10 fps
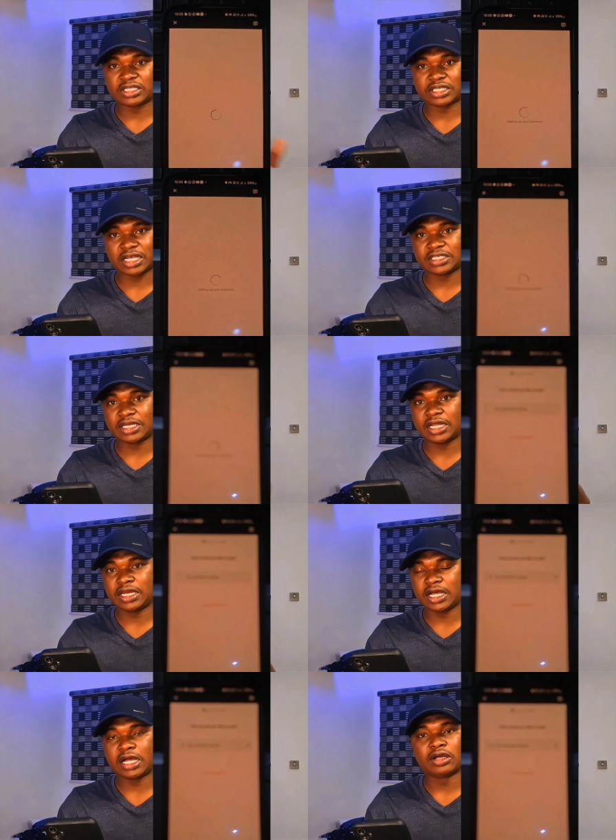It will take me
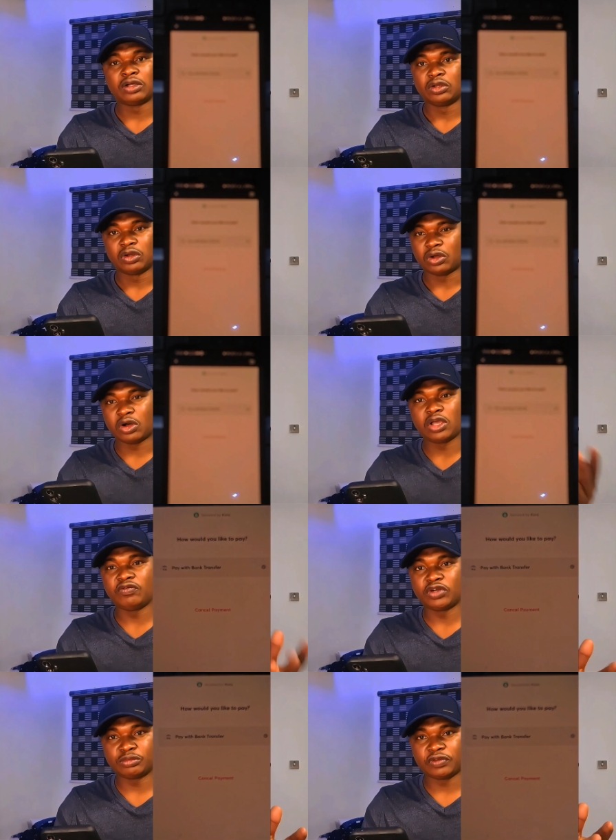to a page.
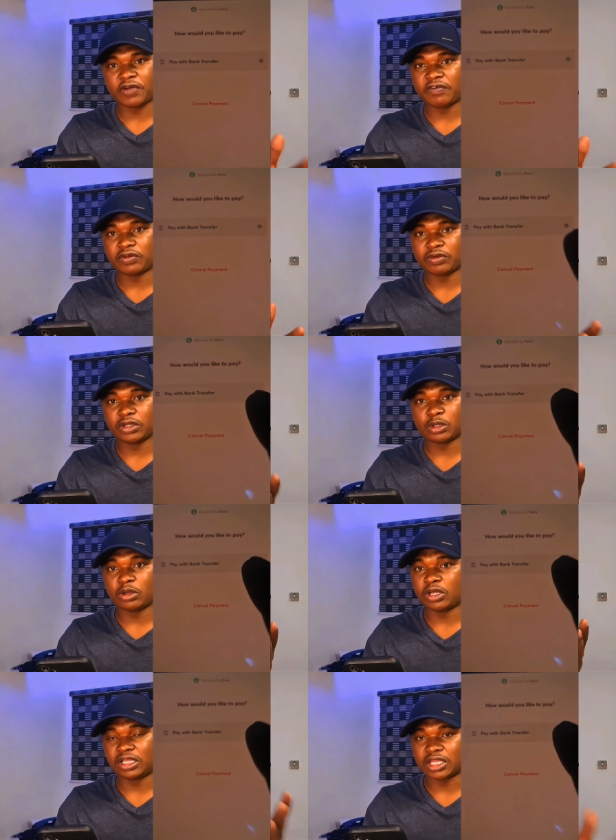I'll click on pay
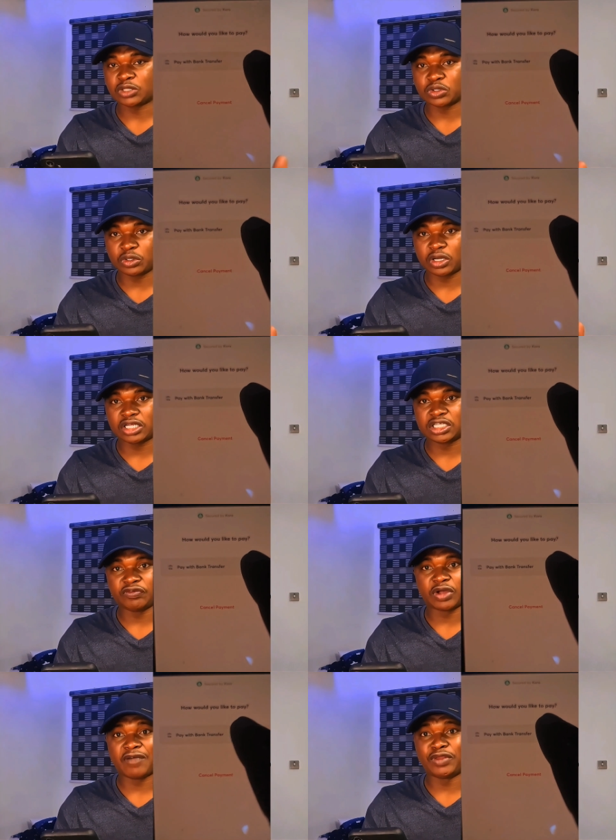with
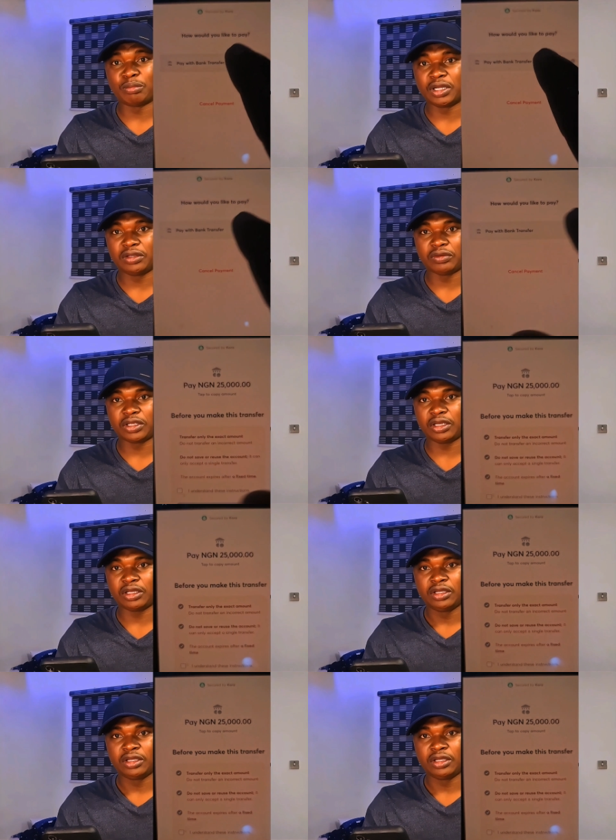bank transfer.